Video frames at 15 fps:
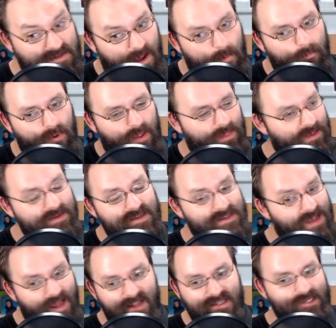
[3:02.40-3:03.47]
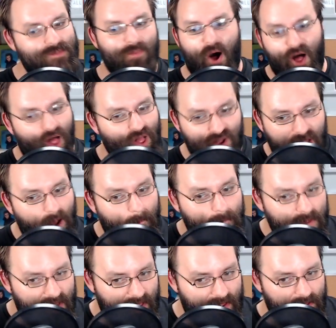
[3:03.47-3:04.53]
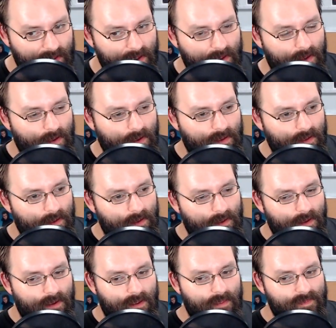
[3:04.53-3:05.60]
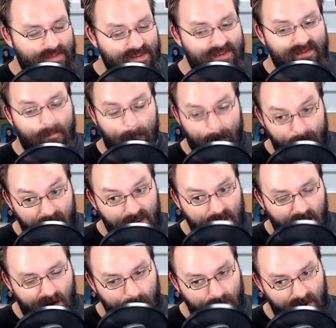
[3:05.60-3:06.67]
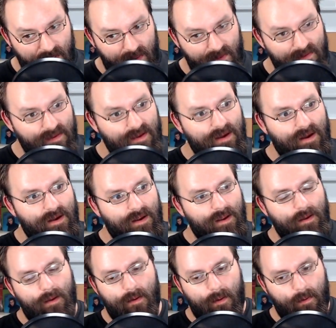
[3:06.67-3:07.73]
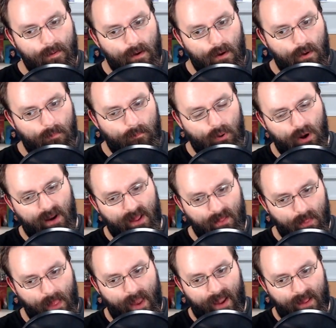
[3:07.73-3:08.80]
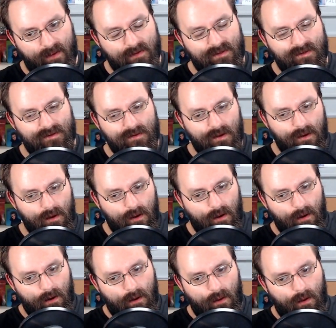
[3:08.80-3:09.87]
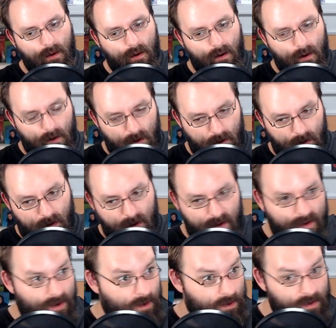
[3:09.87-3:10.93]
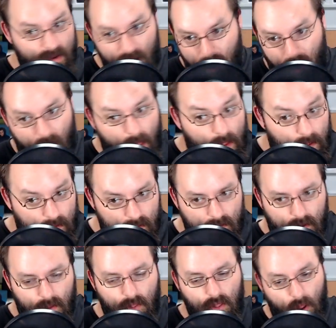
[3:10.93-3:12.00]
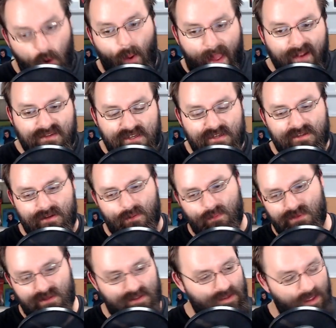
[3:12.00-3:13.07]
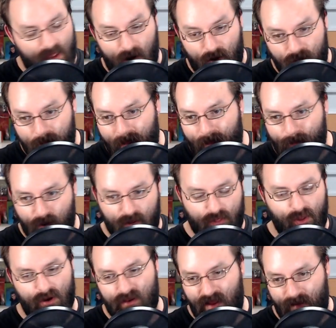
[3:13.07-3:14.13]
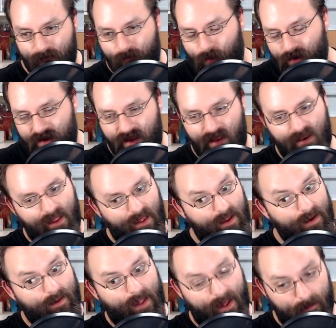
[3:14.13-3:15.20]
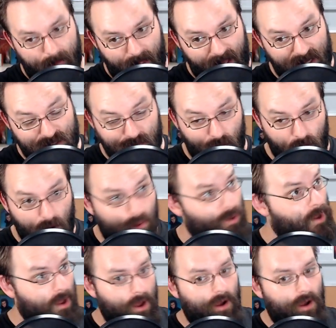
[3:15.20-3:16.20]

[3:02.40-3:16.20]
company. This is not a small company. This is a big company putting Linux on not low-end systems. The, you know the Matebook thirteen, fourteen, and X Pro